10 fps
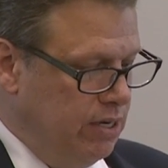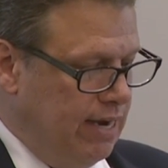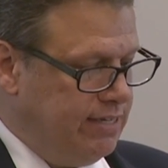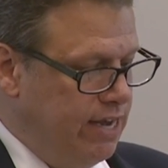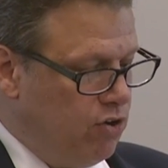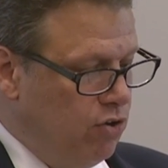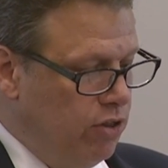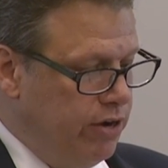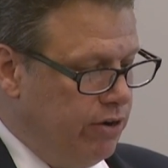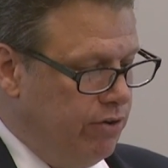I said
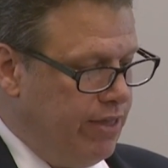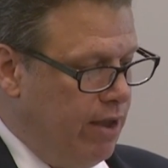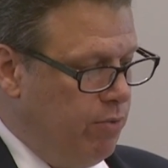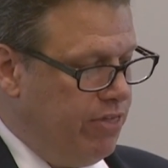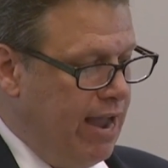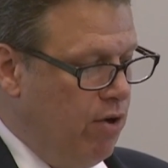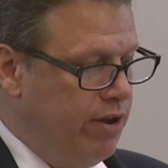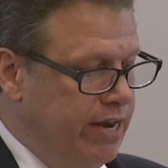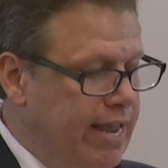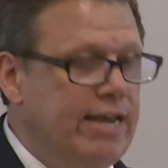earlier that without
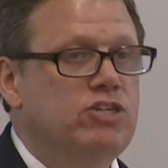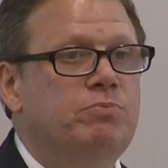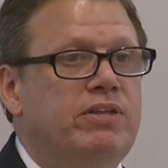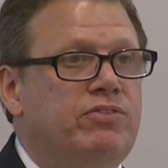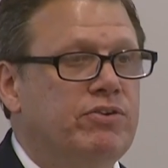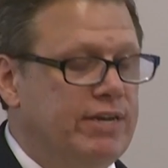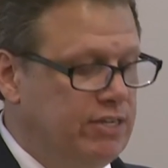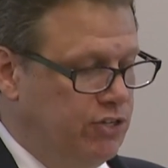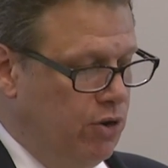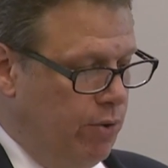engagement, there
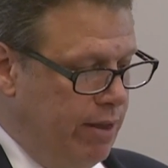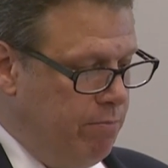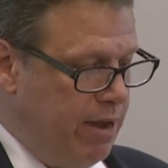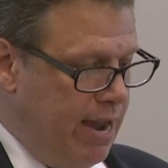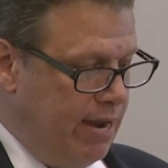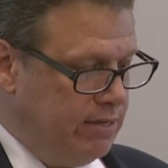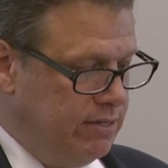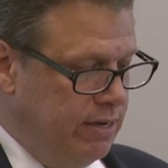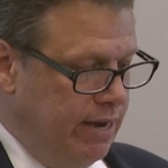is no impact.